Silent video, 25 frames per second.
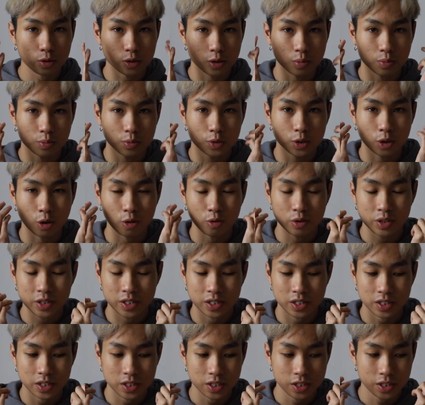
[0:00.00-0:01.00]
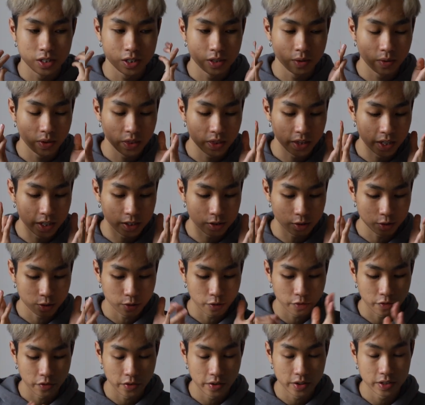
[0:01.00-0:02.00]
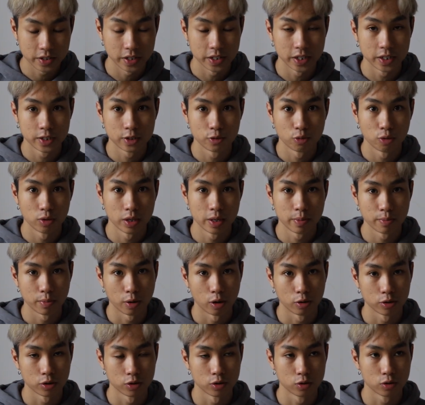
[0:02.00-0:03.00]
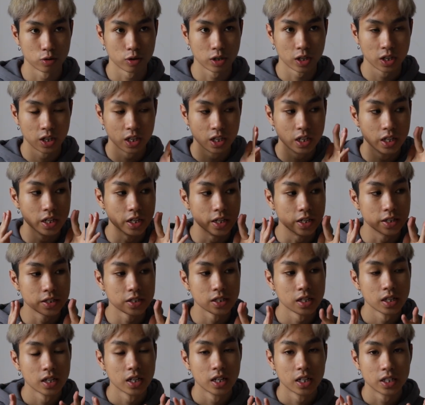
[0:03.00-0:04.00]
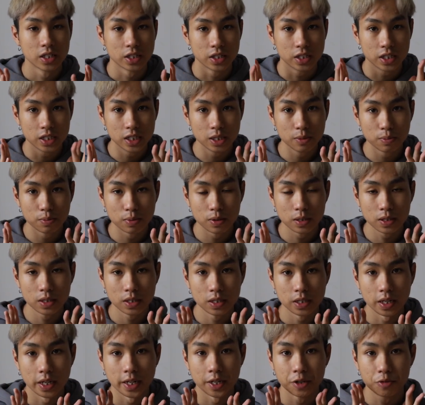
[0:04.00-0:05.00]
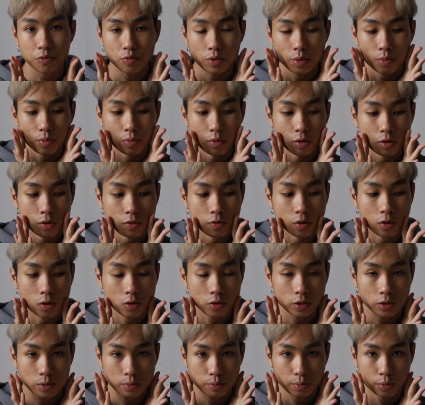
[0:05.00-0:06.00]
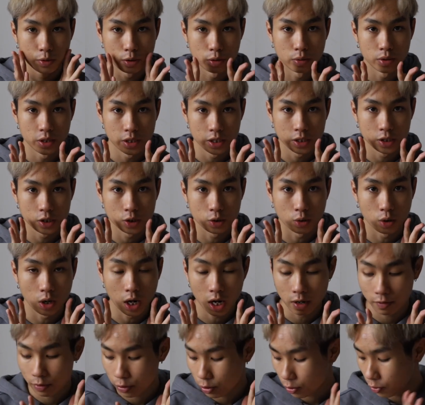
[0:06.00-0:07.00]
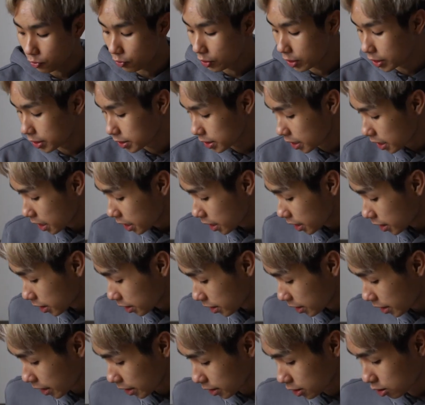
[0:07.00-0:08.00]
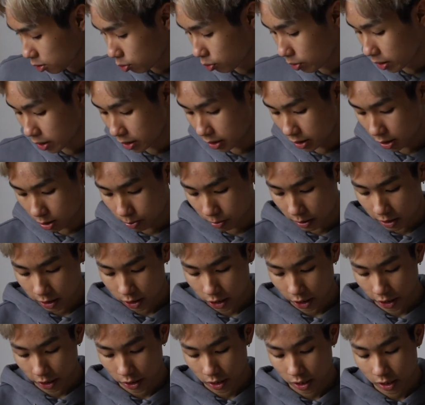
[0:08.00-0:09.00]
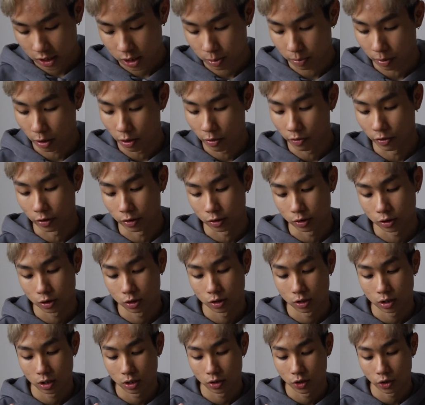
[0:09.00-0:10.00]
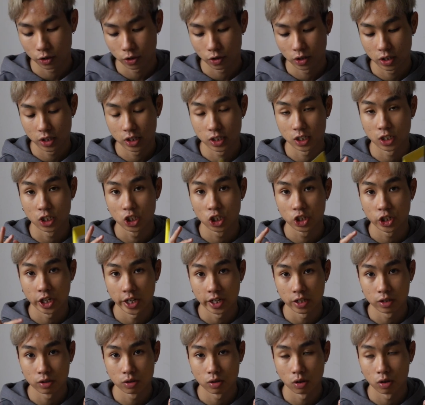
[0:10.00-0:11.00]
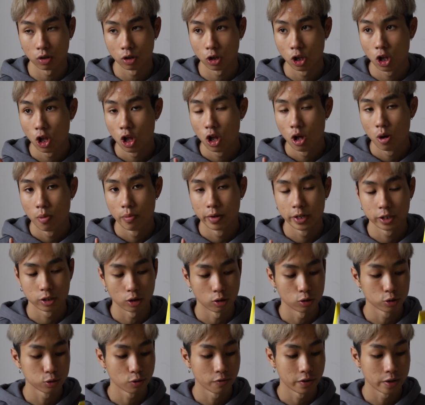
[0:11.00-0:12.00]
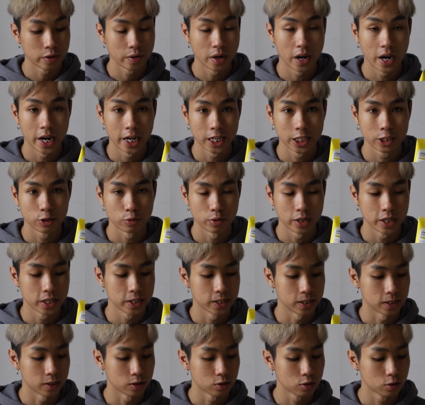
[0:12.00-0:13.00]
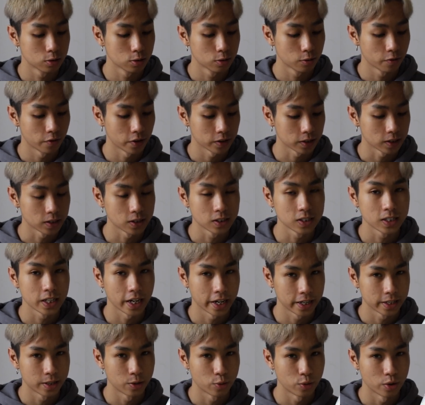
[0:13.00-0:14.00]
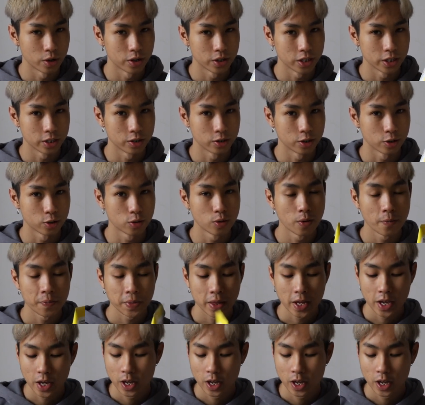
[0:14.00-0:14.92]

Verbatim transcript: know, some dirty things on your face, and it's really important to clean it deeply and remove all the impurities you have on your face. That's why this peeling gel, I think it's perfect. It's not only is it gentle, but it's also very hydrating due to the fact that it's kind of runny, you know.